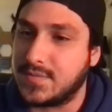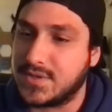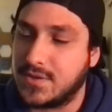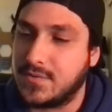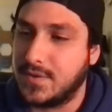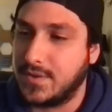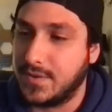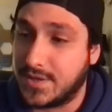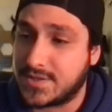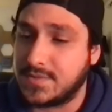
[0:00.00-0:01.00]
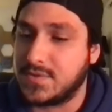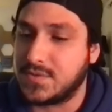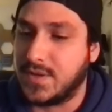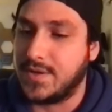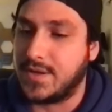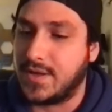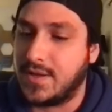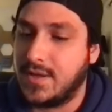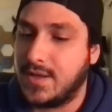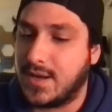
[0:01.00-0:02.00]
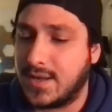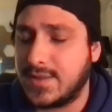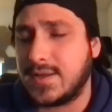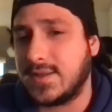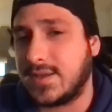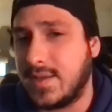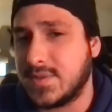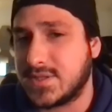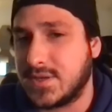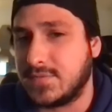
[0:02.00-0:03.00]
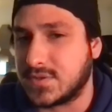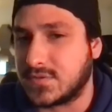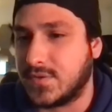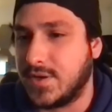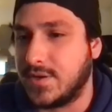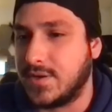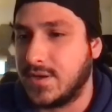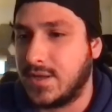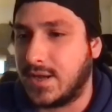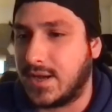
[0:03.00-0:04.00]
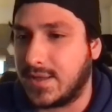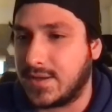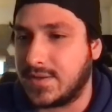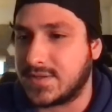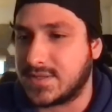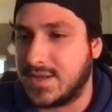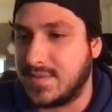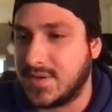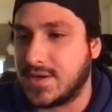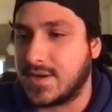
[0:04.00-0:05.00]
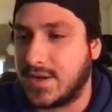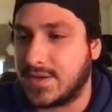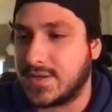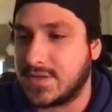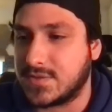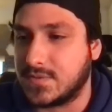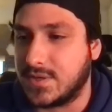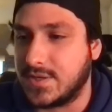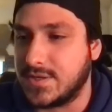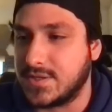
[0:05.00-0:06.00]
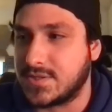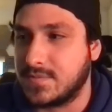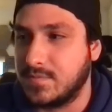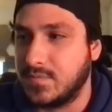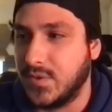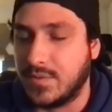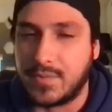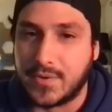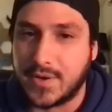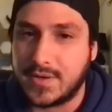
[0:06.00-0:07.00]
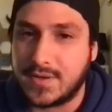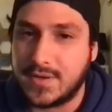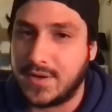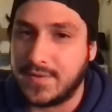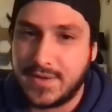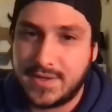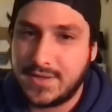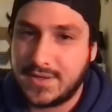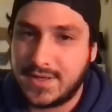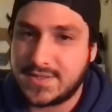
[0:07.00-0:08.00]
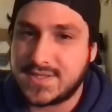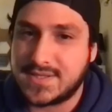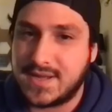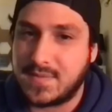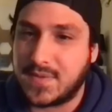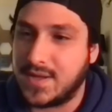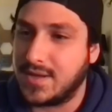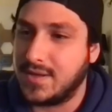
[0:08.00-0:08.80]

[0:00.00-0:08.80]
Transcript: So thus it was one day. I thought the game itself was fun. Yeah. I thought the slam dunk contest was a little boring. You know, it's the same thing.